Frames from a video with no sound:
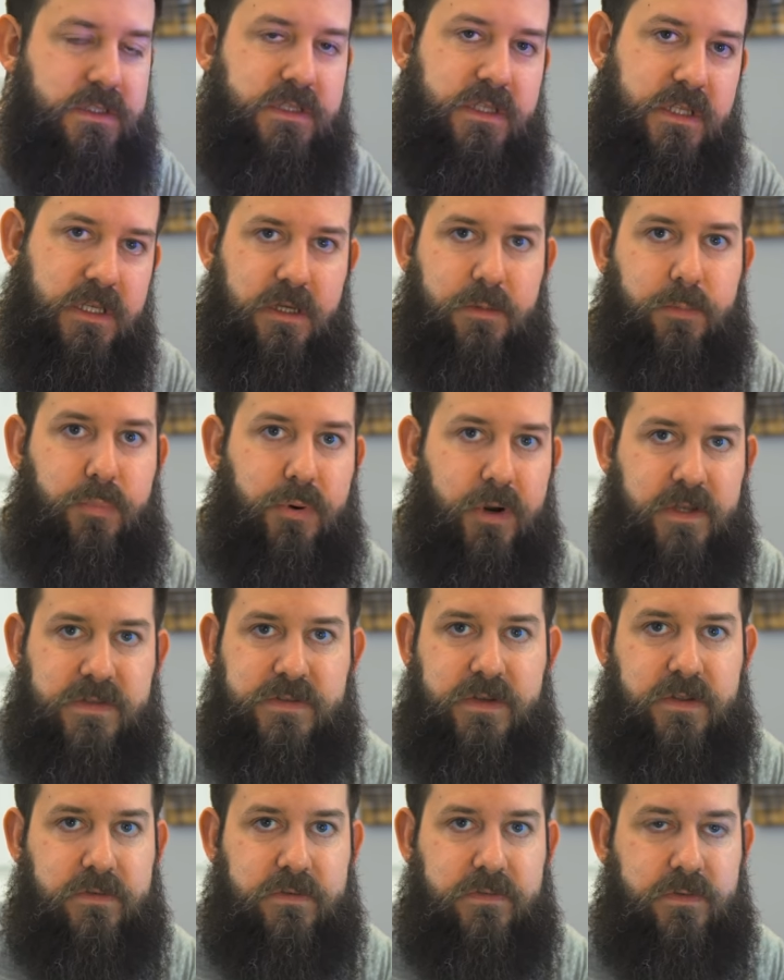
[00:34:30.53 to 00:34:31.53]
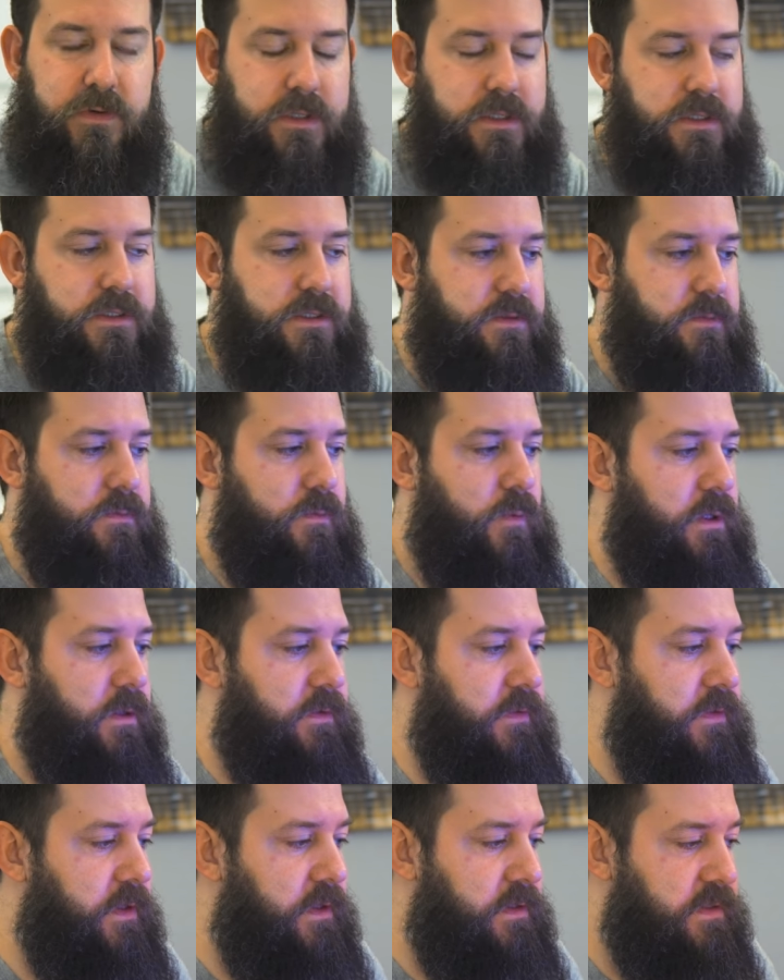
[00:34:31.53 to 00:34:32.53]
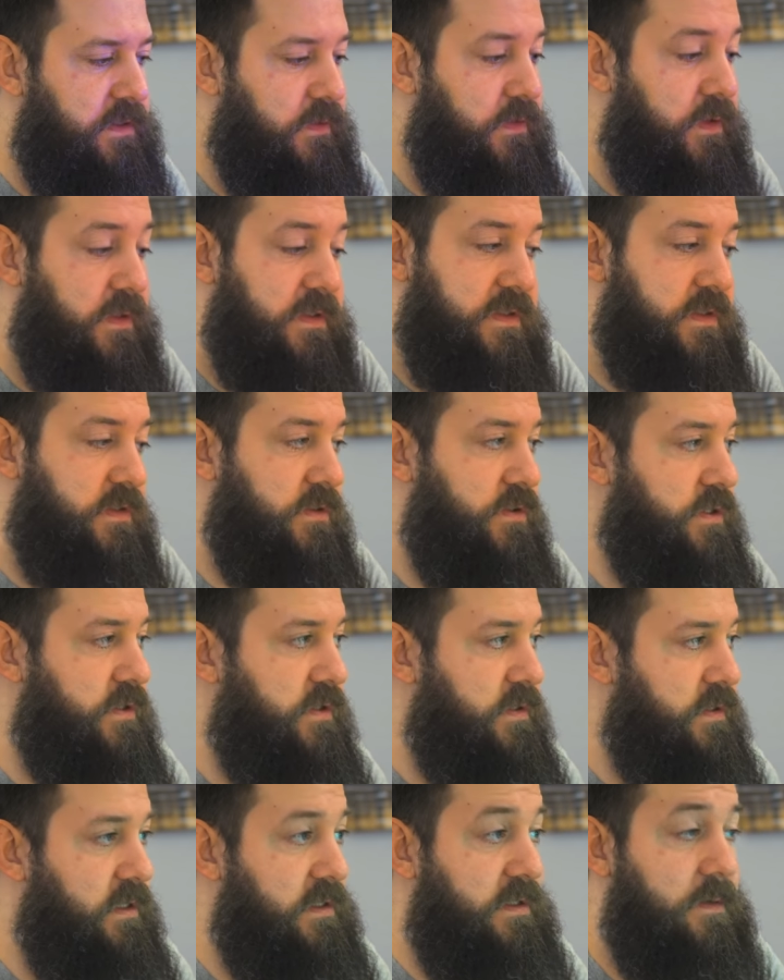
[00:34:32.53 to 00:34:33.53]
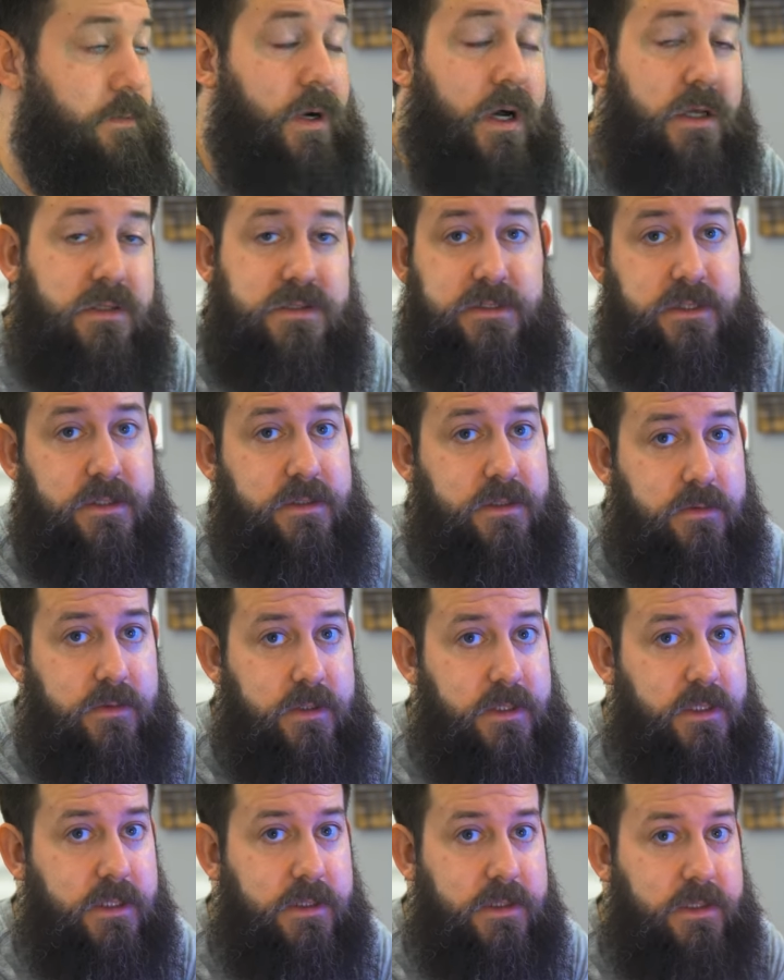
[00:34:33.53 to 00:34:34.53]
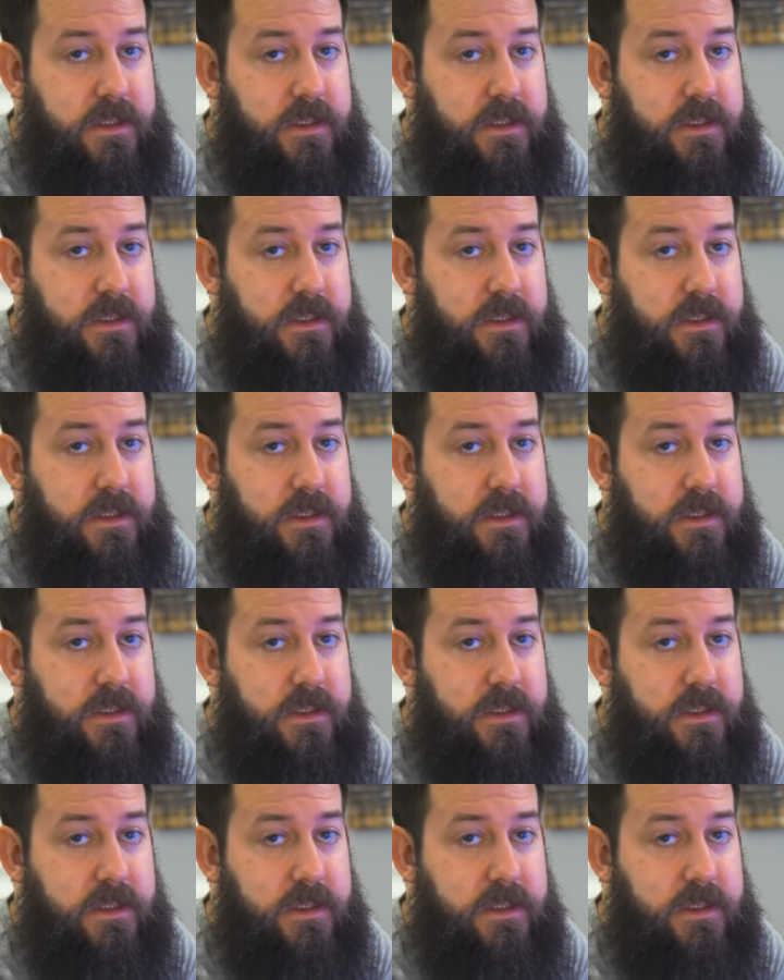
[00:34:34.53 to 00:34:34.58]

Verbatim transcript: decompress all the footage and work with it. So this is just, it's a monster, really.